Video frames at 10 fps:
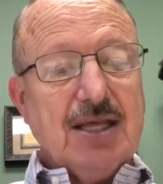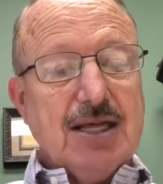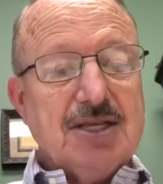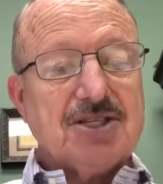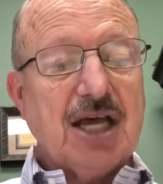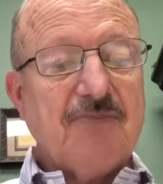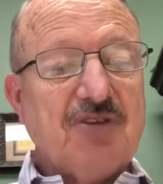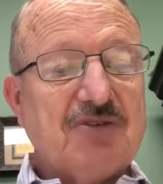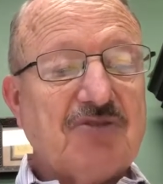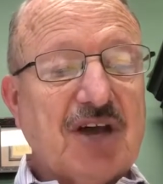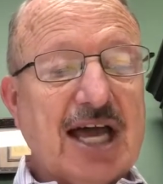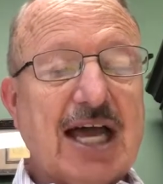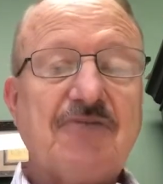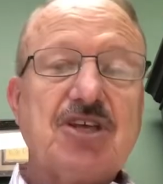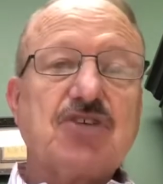Psalm
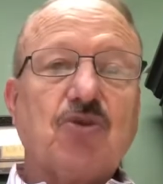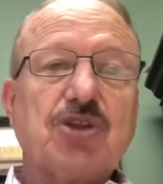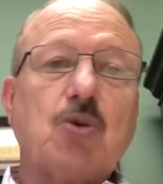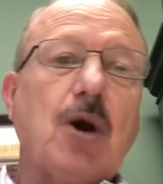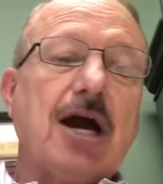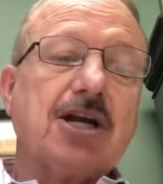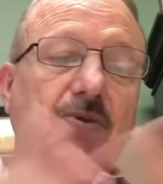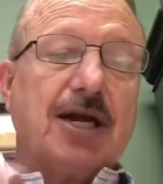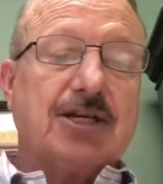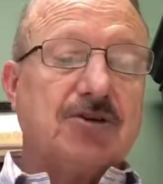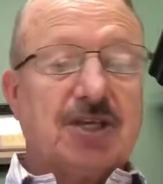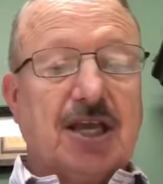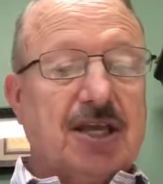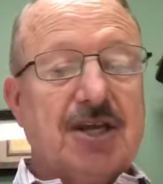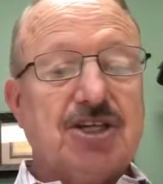55 is for the choir director.
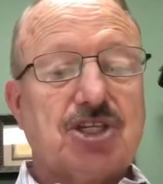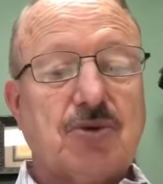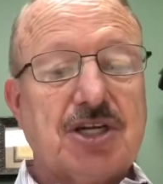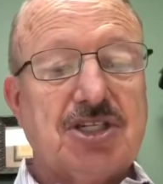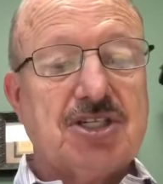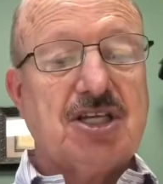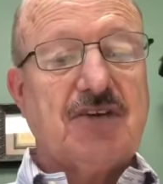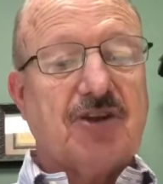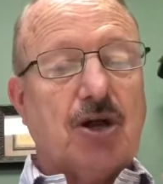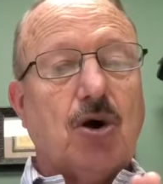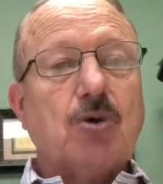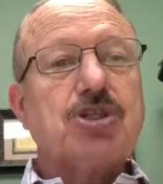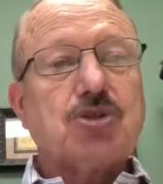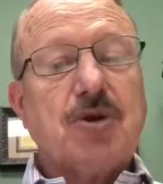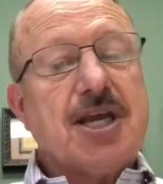Again, instructions given on
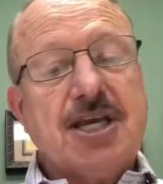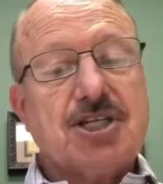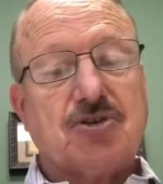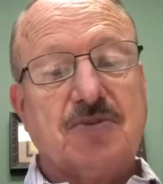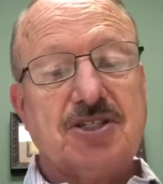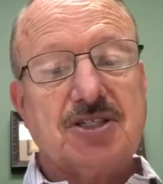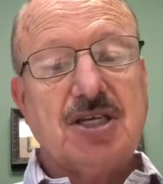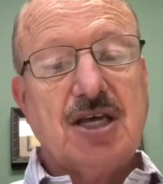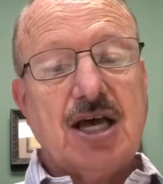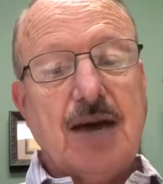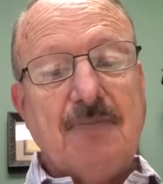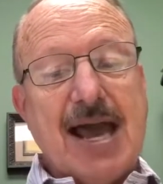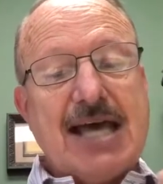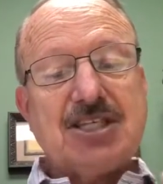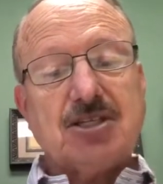string instruments. A
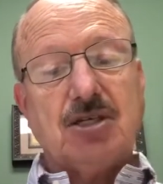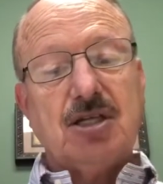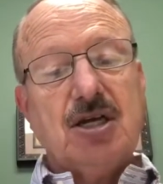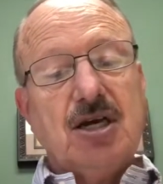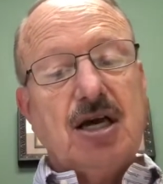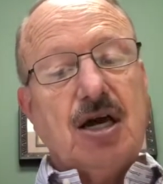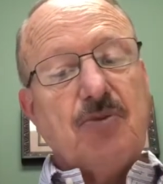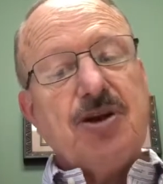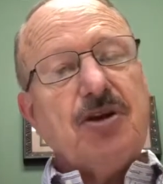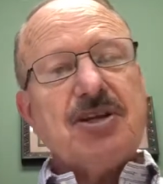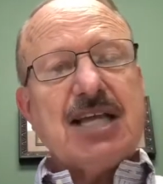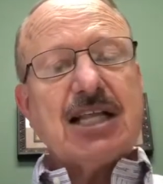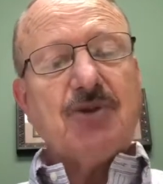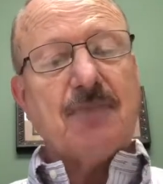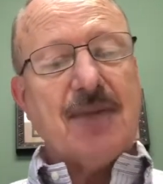Maskil Uh, we don't know
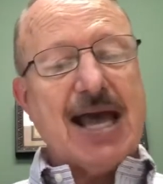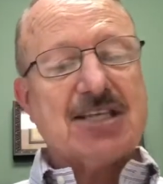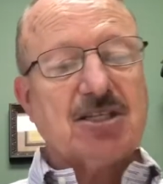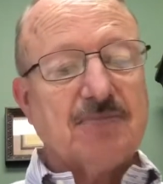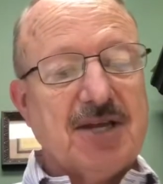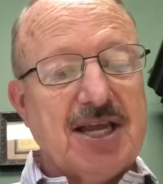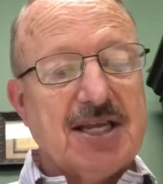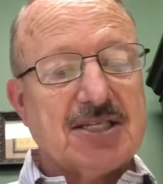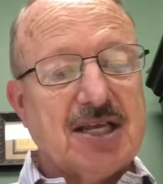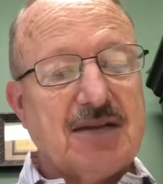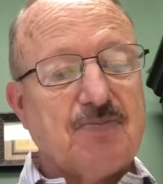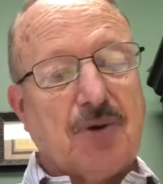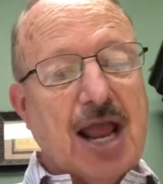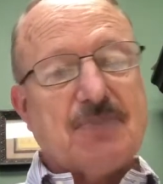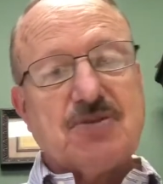exactly what a Maskil means. It
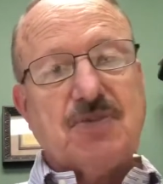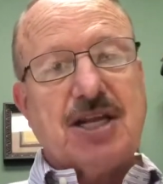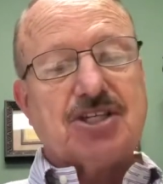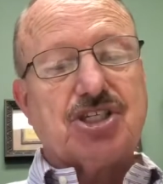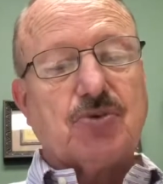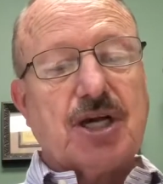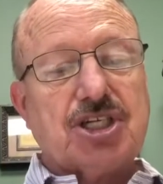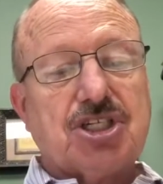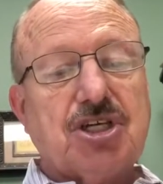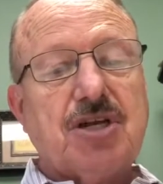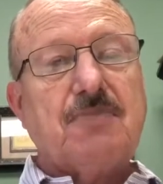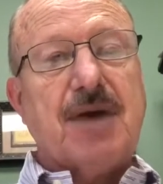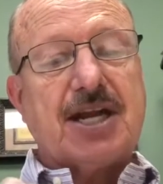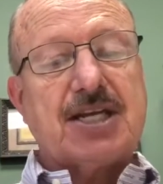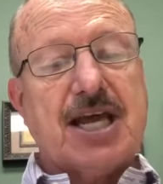perhaps meant instruction,
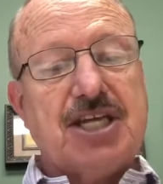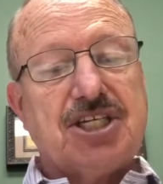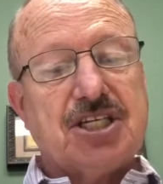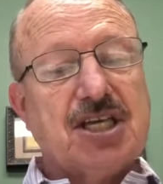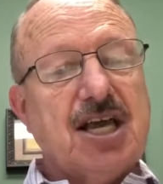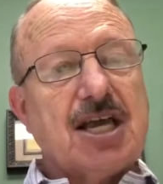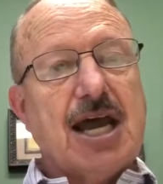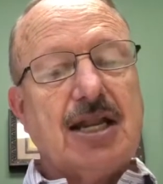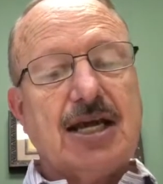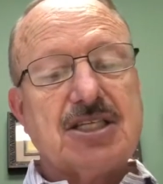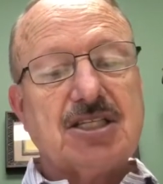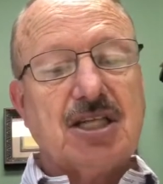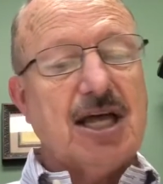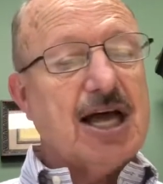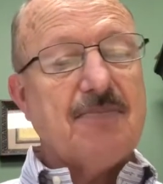meditation, kind of like
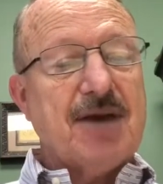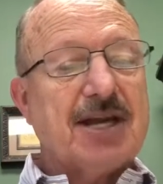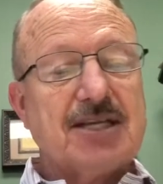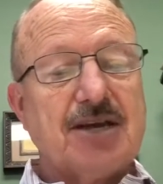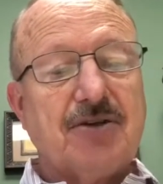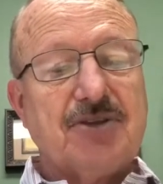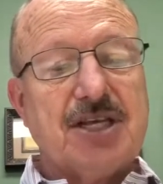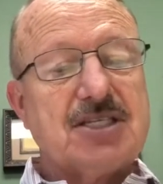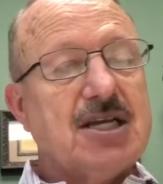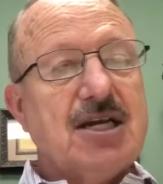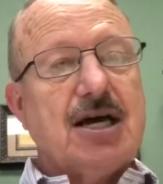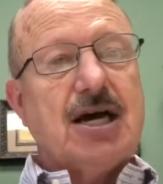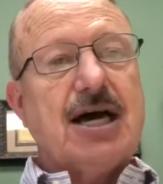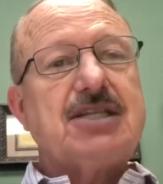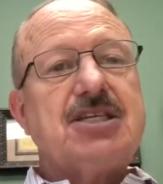Selah, meditate on this,
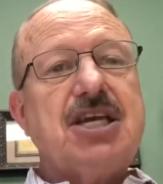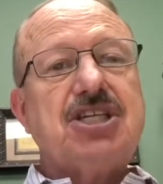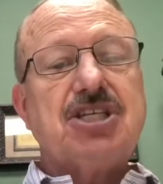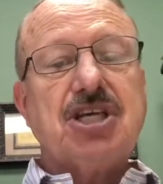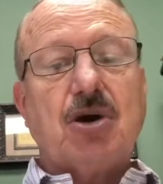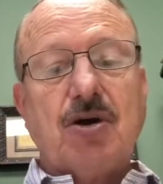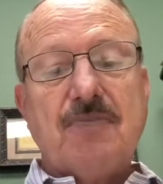uh, a teaching or a